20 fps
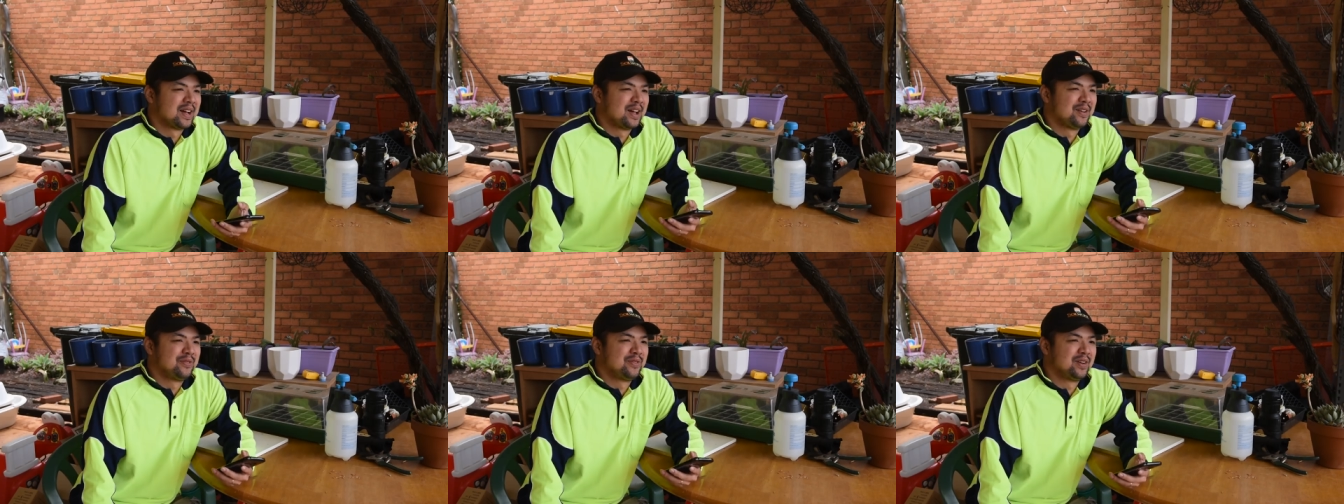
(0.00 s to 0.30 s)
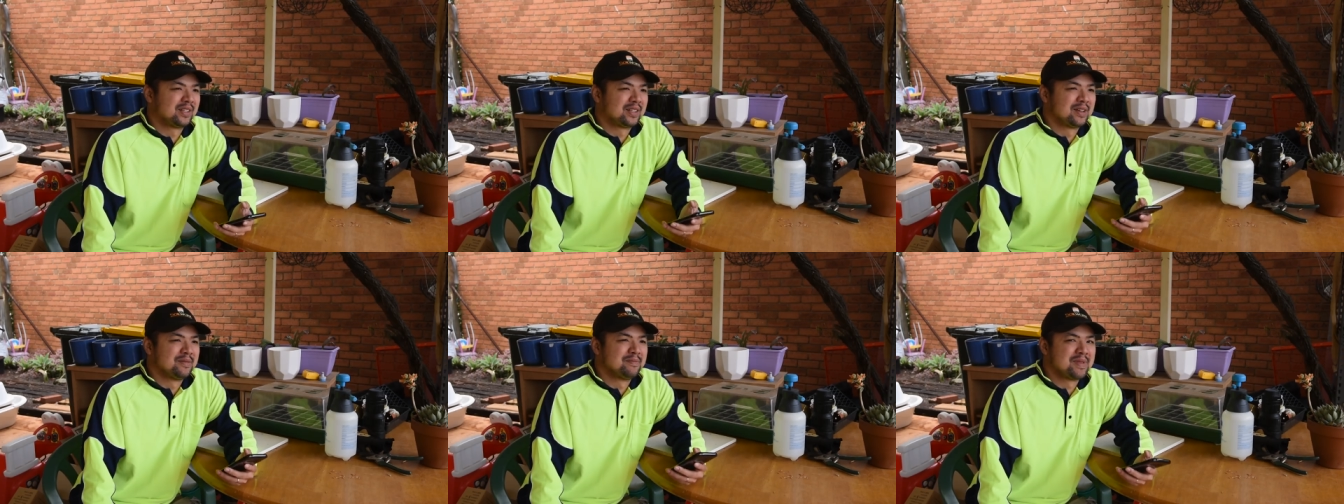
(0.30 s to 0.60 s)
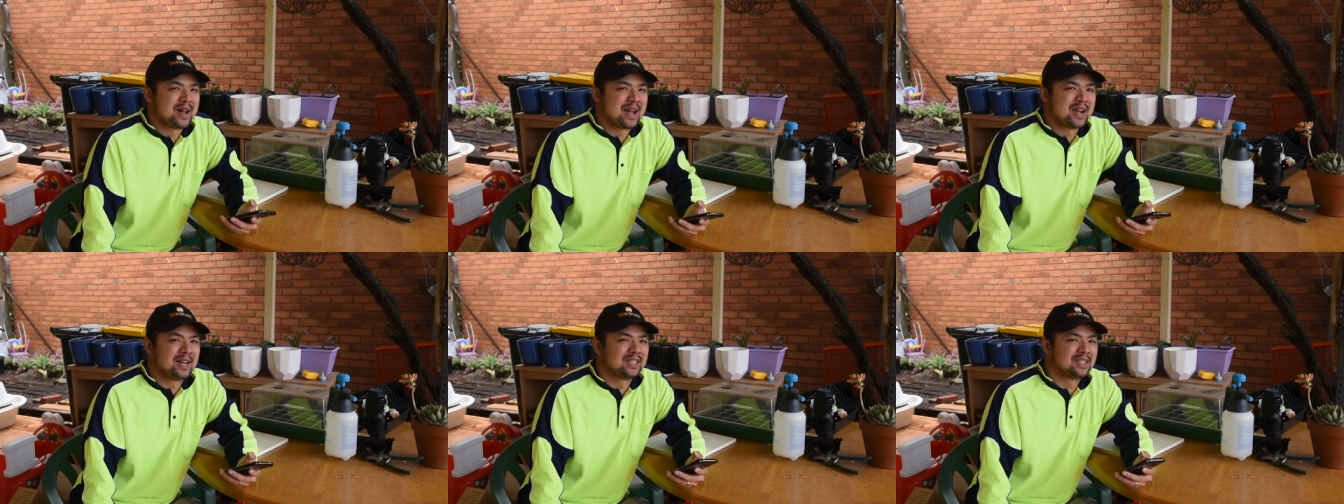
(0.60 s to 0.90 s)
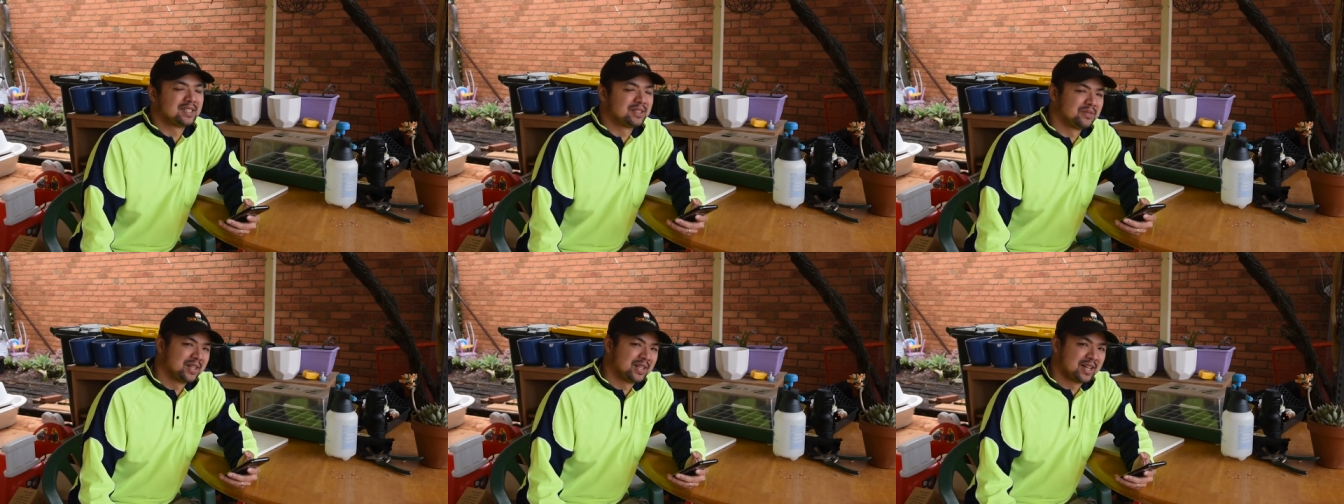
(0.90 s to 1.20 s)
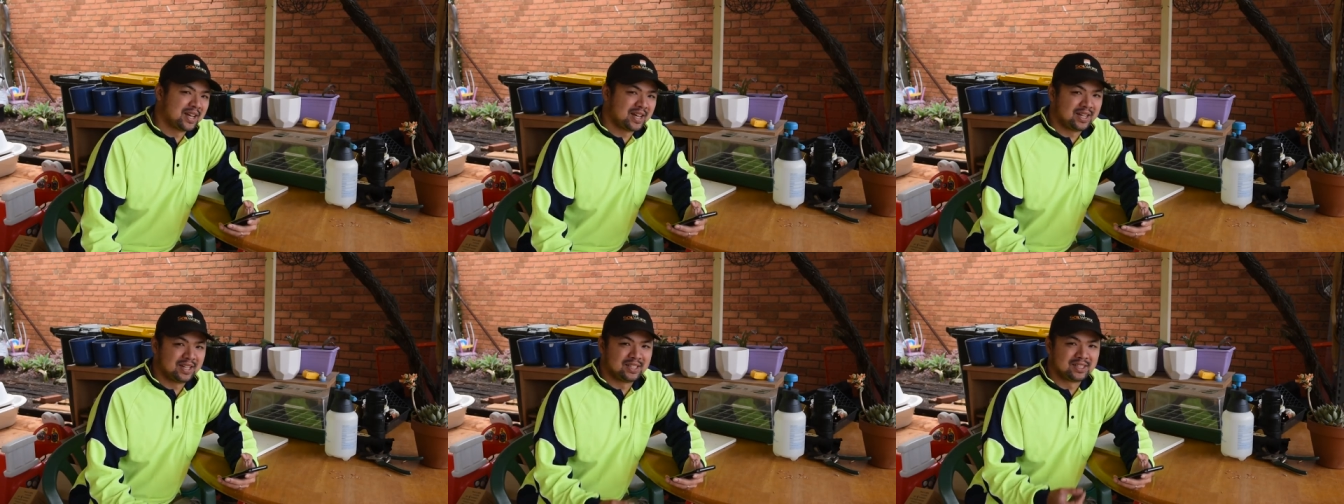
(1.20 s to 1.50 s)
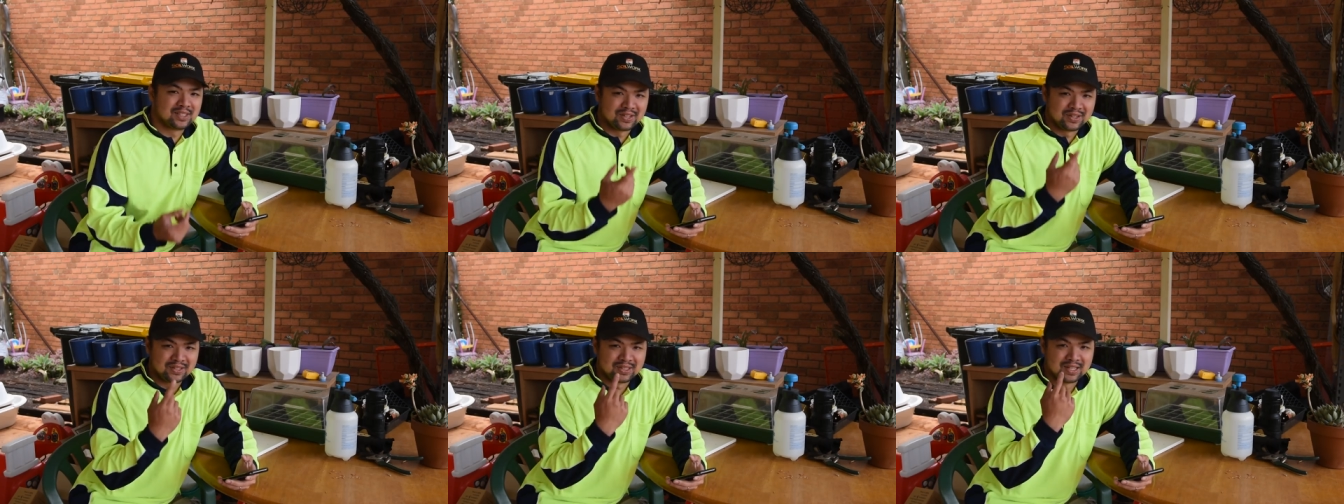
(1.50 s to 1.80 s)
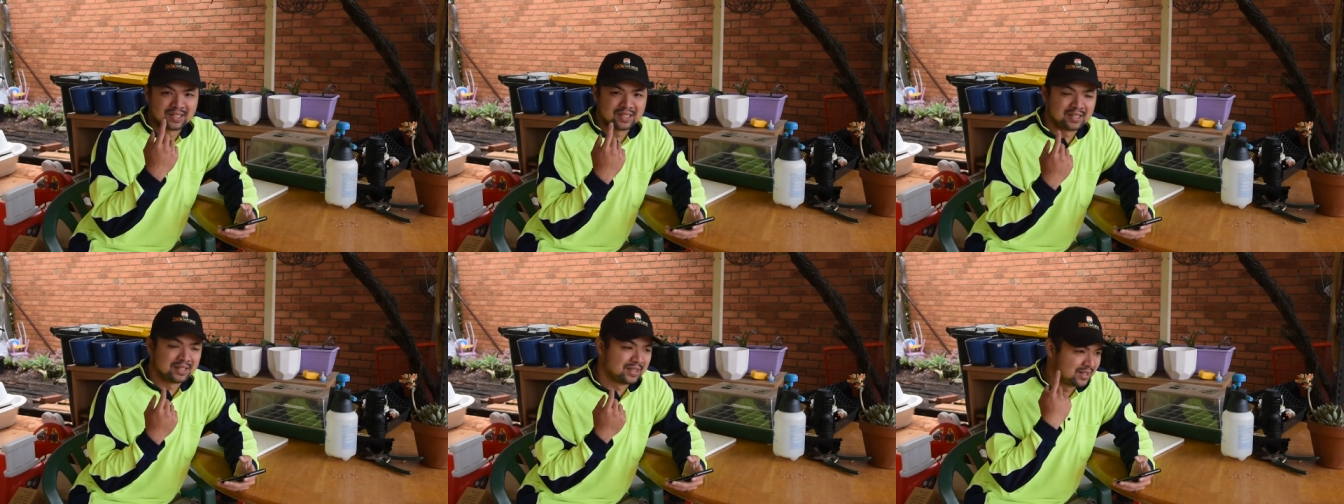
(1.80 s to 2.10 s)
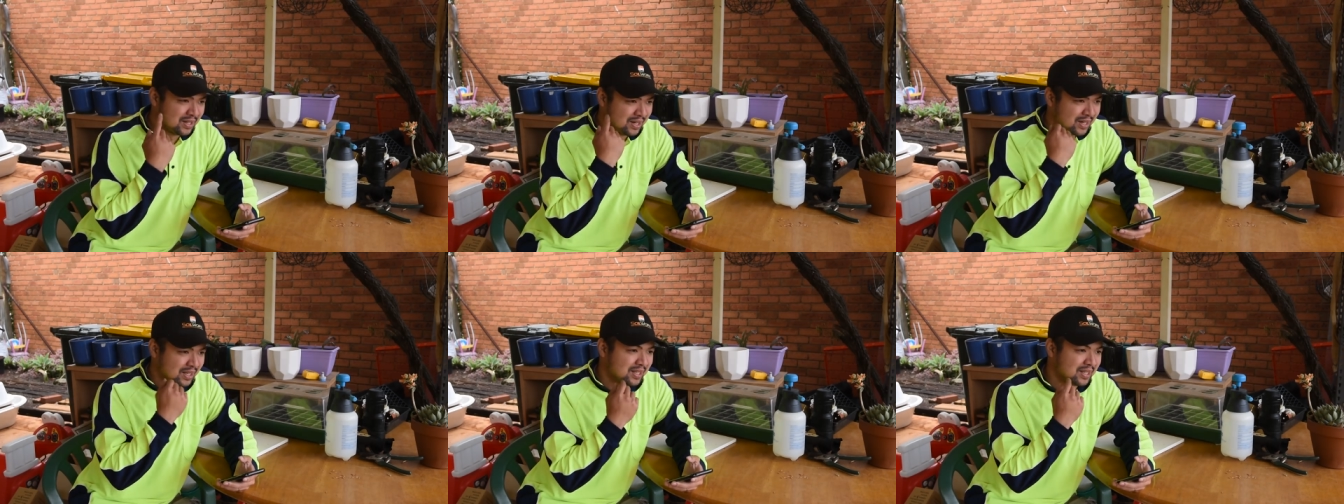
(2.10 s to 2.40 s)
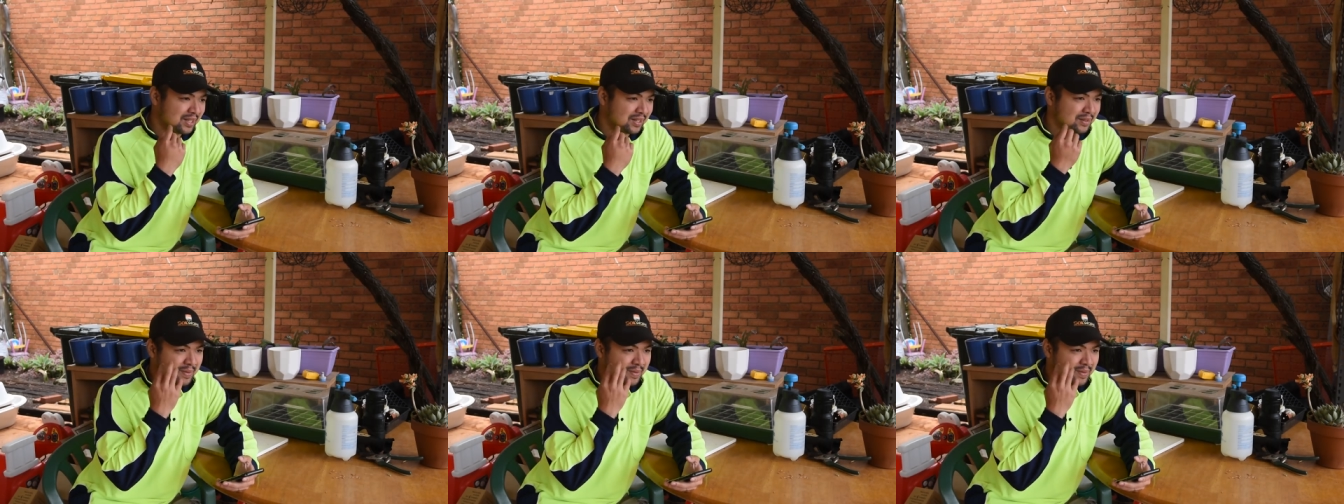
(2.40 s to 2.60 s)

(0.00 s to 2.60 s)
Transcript: I felt embarrassed when I saw the dirt